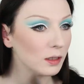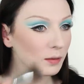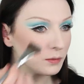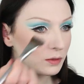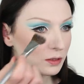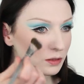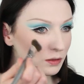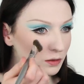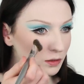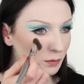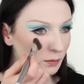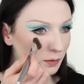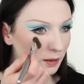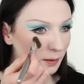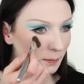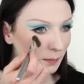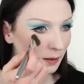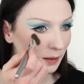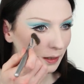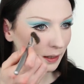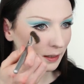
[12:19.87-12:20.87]
And I'm just going to be
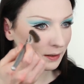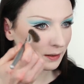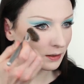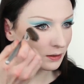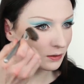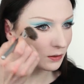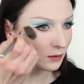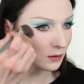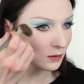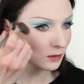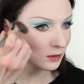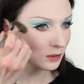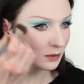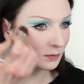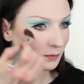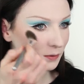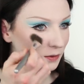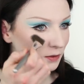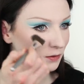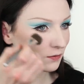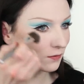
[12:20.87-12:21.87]
applying that to the
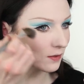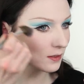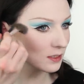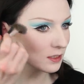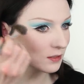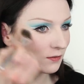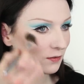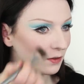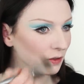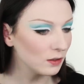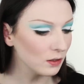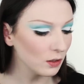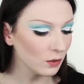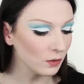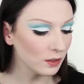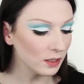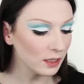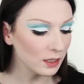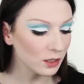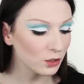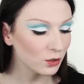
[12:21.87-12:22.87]
cheekbones first of all
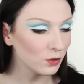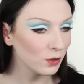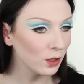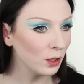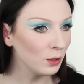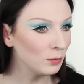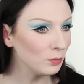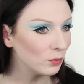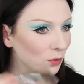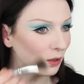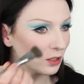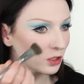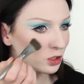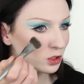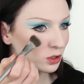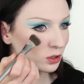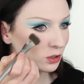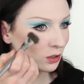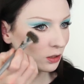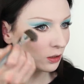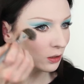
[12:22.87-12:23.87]
on a crown
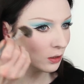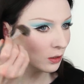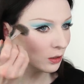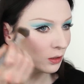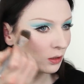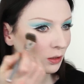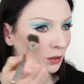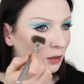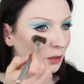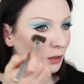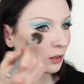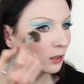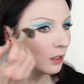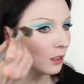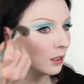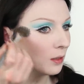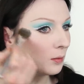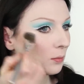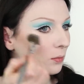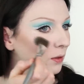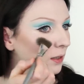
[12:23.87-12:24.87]
brush.
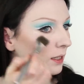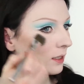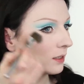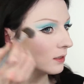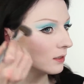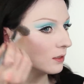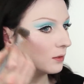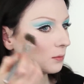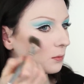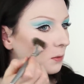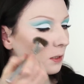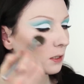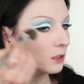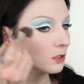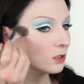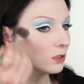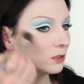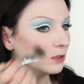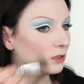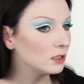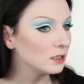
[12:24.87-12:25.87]
Unbranded
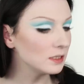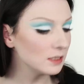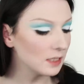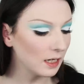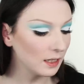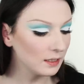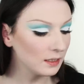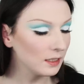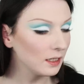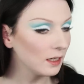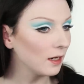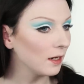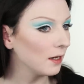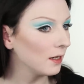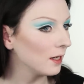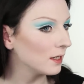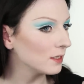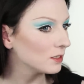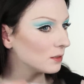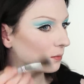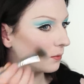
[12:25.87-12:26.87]
brush, just any
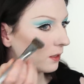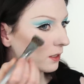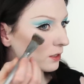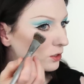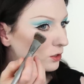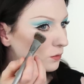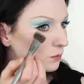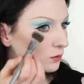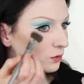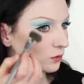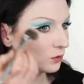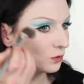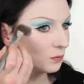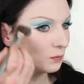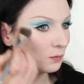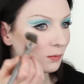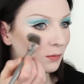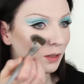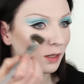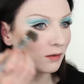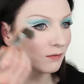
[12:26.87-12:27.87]
highlighter brush will do
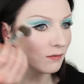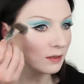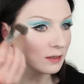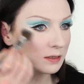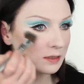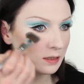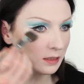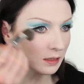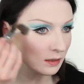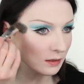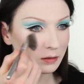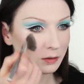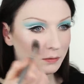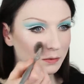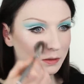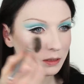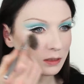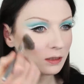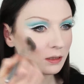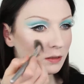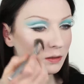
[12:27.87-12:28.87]
marvellously. And I'm
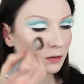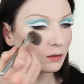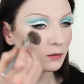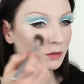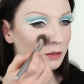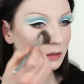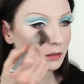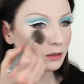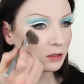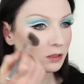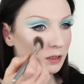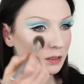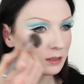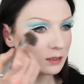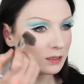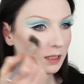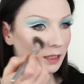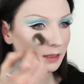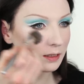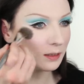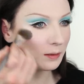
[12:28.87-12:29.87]
taking it onto the cheek
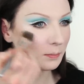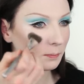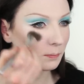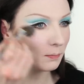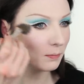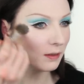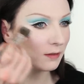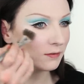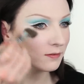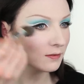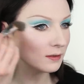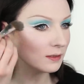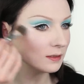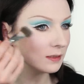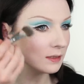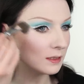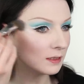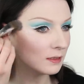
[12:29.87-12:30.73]
slightly and buffing it